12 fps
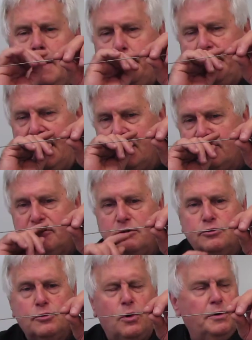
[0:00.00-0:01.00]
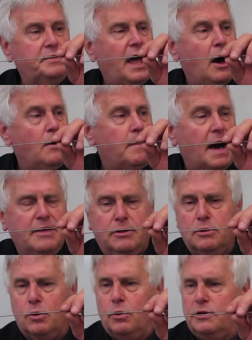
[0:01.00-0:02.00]
That is controlled now by the
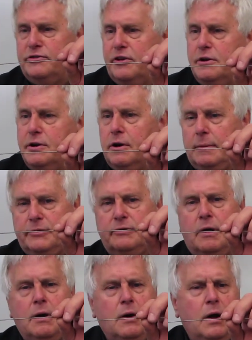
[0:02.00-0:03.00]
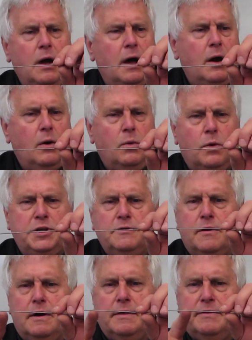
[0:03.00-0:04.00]
lower steering arms. What you
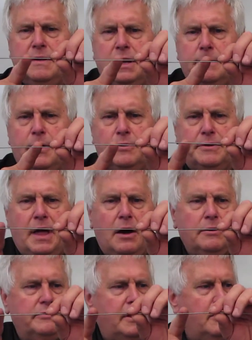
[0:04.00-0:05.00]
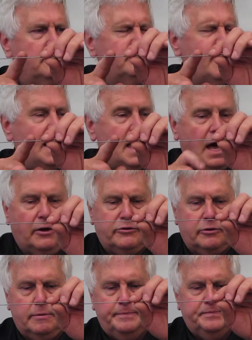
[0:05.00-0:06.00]
got to think about now is here's my
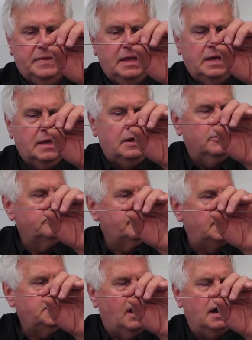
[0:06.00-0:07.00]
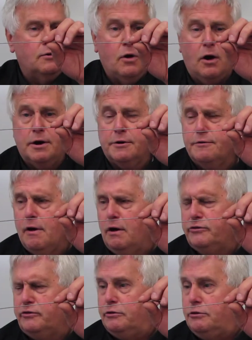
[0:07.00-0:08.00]
axle, here's my tie rod or
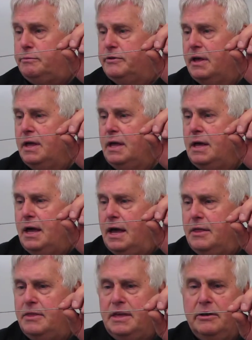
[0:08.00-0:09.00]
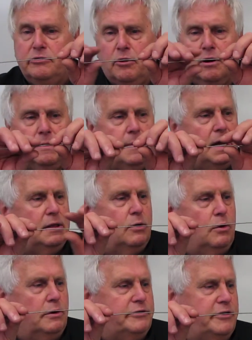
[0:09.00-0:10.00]
cross tubes, and these are my
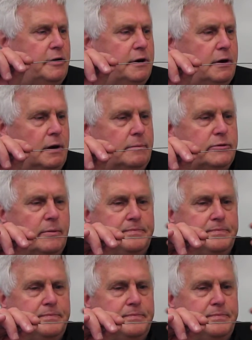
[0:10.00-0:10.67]
lower steering arms.